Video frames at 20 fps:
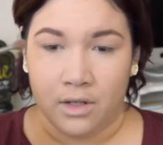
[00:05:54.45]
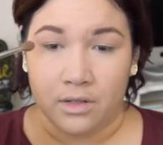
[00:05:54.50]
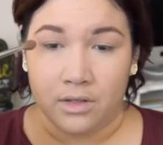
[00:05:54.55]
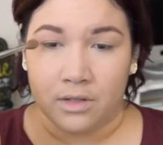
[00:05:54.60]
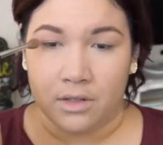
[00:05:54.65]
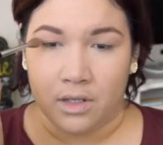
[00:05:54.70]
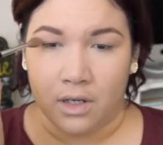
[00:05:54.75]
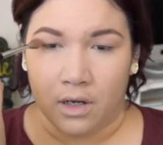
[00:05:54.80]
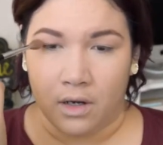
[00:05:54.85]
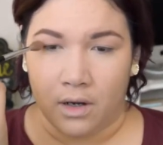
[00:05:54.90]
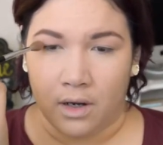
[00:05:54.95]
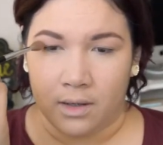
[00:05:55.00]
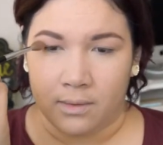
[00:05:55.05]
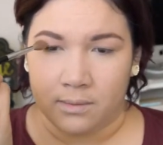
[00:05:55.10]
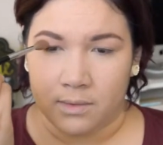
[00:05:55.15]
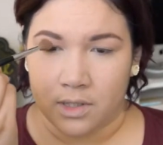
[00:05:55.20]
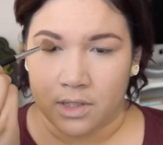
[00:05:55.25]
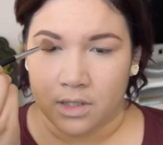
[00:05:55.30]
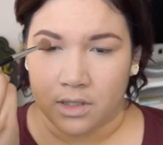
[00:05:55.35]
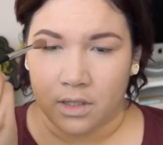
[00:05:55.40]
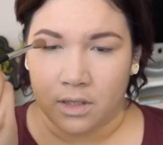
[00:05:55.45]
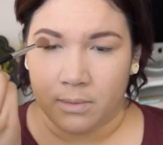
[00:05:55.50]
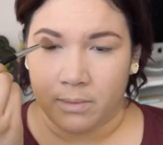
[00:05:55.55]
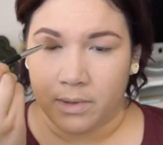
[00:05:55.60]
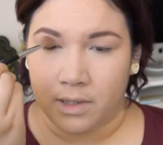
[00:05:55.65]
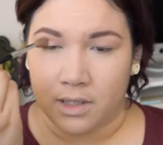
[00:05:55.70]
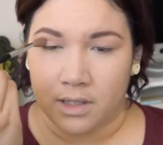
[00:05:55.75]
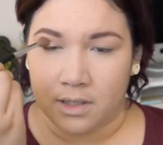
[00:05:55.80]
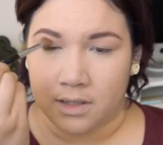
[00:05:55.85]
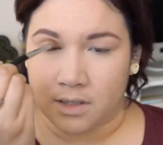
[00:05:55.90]
So I'm just going to
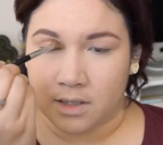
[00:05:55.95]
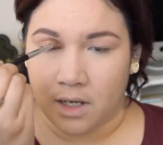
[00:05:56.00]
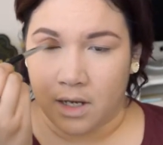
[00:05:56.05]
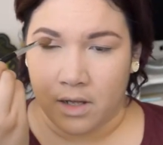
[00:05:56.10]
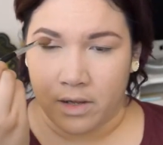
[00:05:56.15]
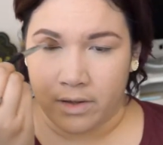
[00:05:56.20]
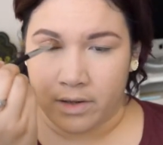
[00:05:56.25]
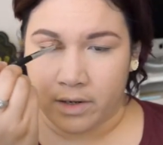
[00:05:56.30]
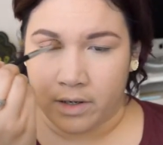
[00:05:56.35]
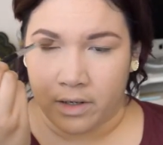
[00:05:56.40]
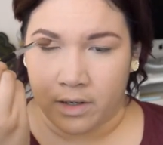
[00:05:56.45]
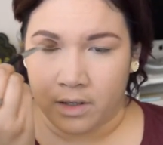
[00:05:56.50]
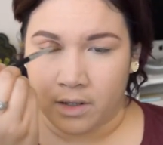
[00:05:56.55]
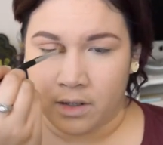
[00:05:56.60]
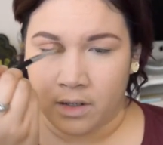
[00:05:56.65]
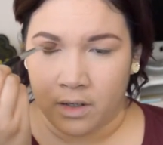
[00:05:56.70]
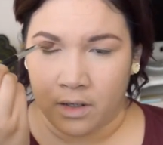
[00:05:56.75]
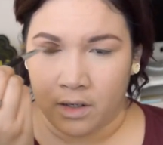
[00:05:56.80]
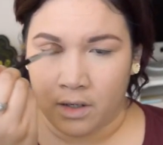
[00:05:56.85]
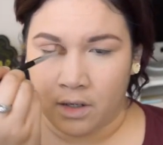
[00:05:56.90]
put this color